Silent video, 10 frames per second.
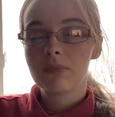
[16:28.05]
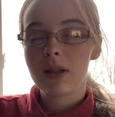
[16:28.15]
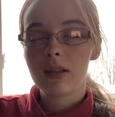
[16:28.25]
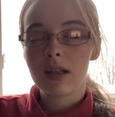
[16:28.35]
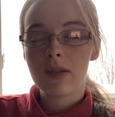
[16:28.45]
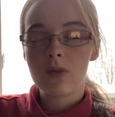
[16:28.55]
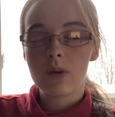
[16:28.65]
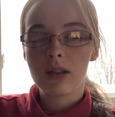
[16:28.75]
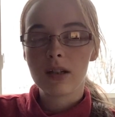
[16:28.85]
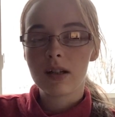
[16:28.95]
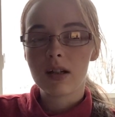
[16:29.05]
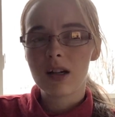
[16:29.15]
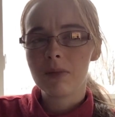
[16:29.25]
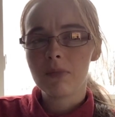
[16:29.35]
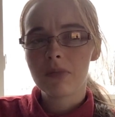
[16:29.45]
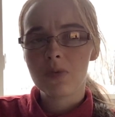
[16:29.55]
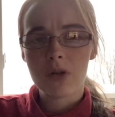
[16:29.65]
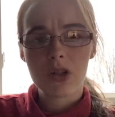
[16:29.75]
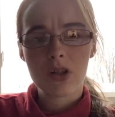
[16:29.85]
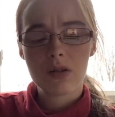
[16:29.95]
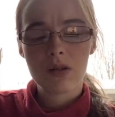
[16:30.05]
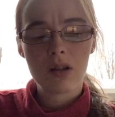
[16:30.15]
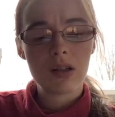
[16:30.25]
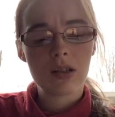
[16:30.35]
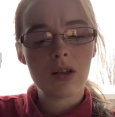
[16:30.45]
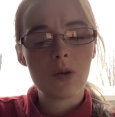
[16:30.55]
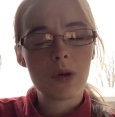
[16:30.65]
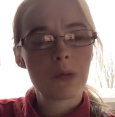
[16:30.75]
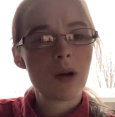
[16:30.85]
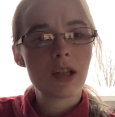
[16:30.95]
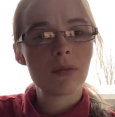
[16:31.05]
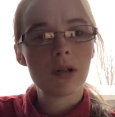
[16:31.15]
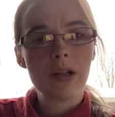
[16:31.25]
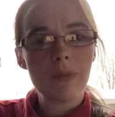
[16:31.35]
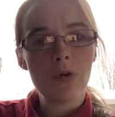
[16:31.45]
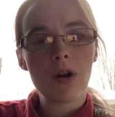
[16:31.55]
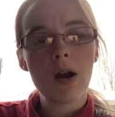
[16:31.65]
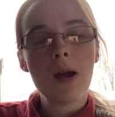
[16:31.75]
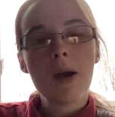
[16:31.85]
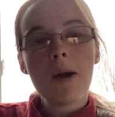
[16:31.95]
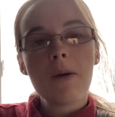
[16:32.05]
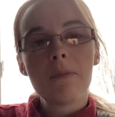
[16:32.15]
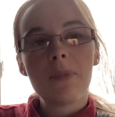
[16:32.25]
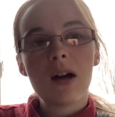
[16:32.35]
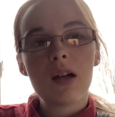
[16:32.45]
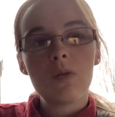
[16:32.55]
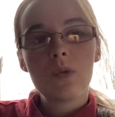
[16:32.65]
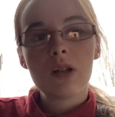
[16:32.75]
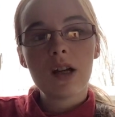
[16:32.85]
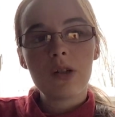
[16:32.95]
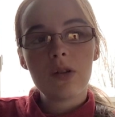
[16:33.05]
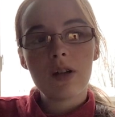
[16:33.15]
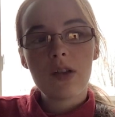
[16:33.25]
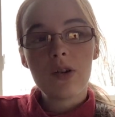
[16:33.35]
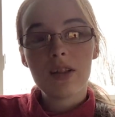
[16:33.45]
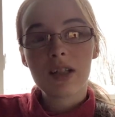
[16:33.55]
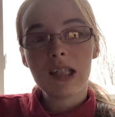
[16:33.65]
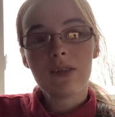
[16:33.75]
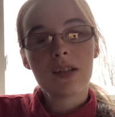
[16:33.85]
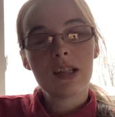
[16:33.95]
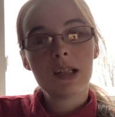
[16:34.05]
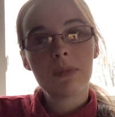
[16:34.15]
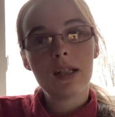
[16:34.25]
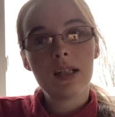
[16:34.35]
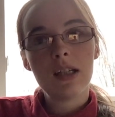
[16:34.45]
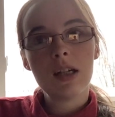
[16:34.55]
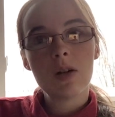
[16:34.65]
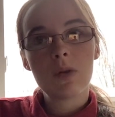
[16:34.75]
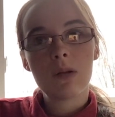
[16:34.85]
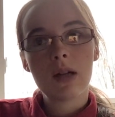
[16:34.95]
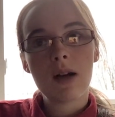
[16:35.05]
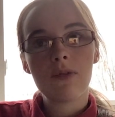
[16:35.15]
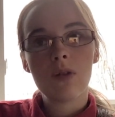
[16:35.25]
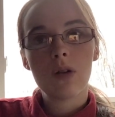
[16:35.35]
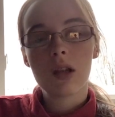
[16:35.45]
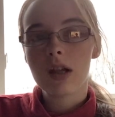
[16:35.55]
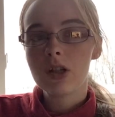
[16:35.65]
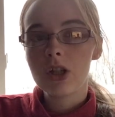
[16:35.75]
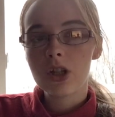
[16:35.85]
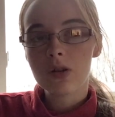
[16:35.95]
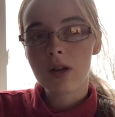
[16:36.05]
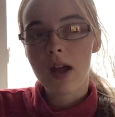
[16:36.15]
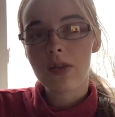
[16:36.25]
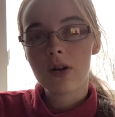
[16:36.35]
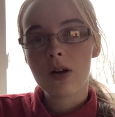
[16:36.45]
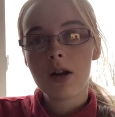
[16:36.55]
that everyone can come, which isn't always possible anymore. But we'll get together. It's kind of the same idea where we have lunch together.